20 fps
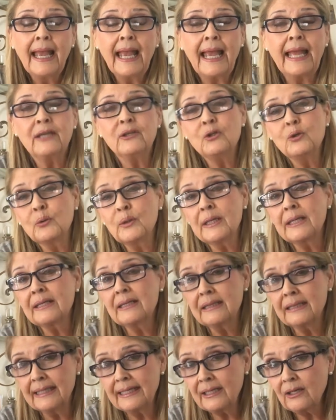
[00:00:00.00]
and you can
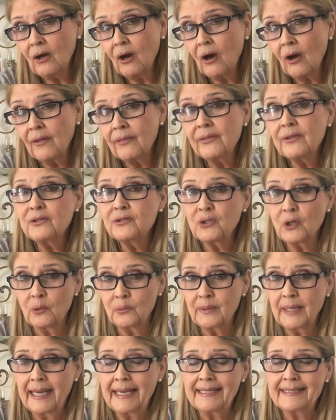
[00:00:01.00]
click on the
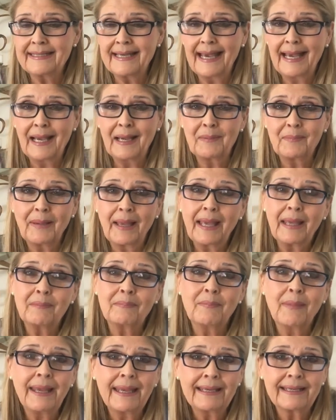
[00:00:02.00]
Donate tab
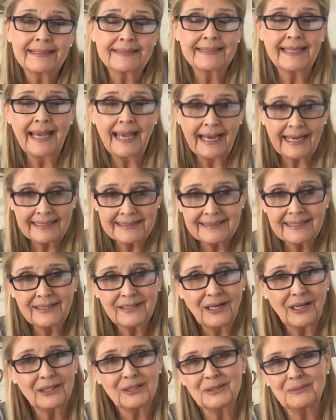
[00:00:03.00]
and make a
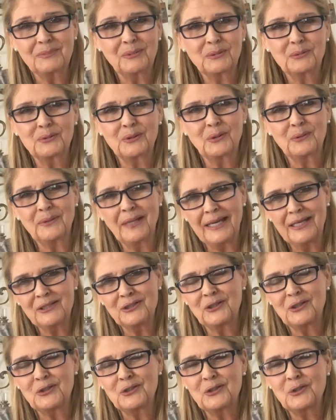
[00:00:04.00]
tax-deductible
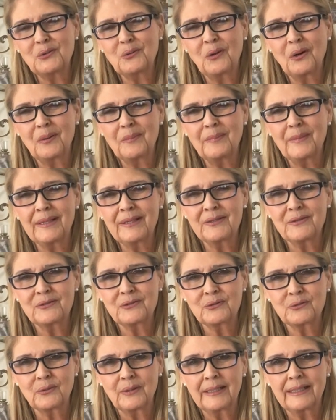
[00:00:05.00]
donation to our
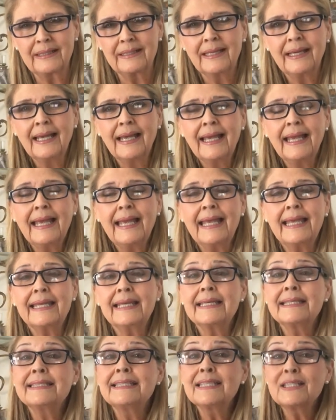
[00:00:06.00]
ministry. In
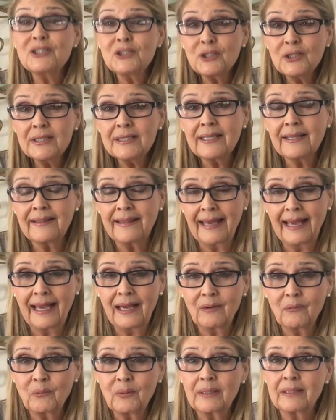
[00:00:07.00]
addition to
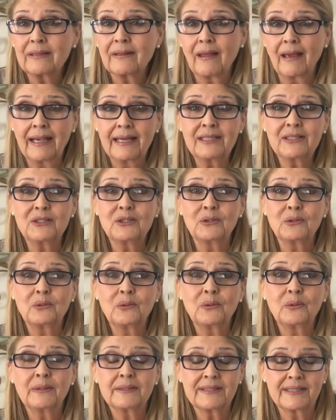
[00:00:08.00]
that, we'd like
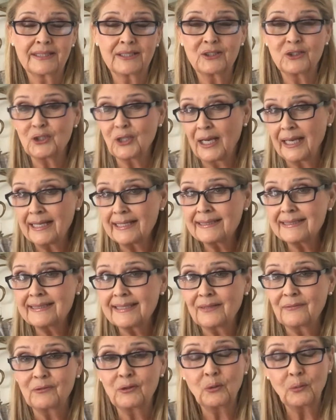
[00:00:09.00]
to suggest,
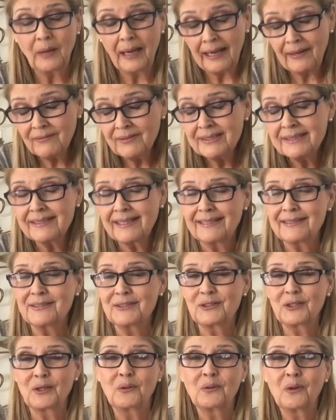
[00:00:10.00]
if you haven't done
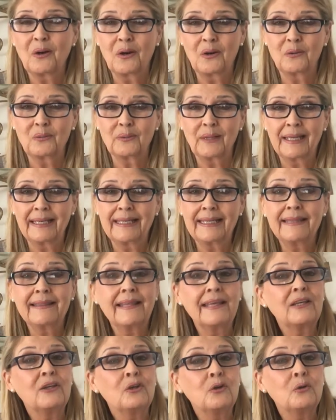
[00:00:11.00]
so already,
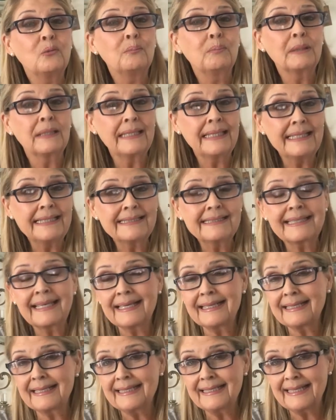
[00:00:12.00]
that you please
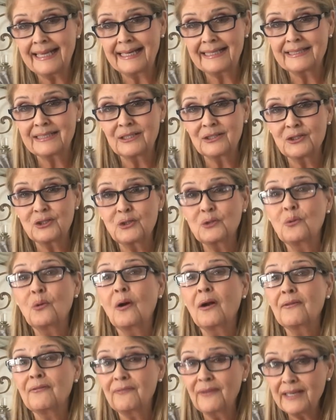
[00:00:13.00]
get connected to
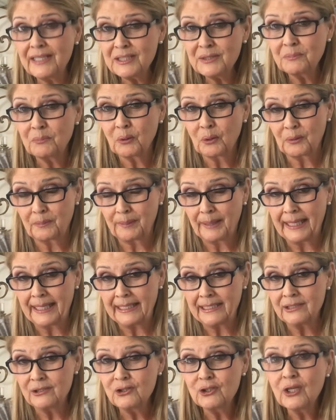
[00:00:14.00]
our Facebook
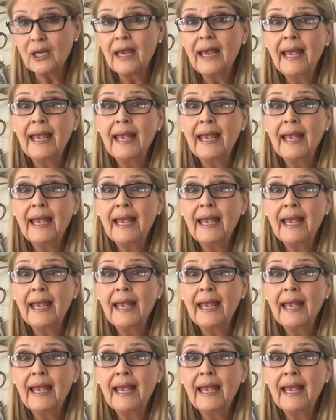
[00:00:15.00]
page.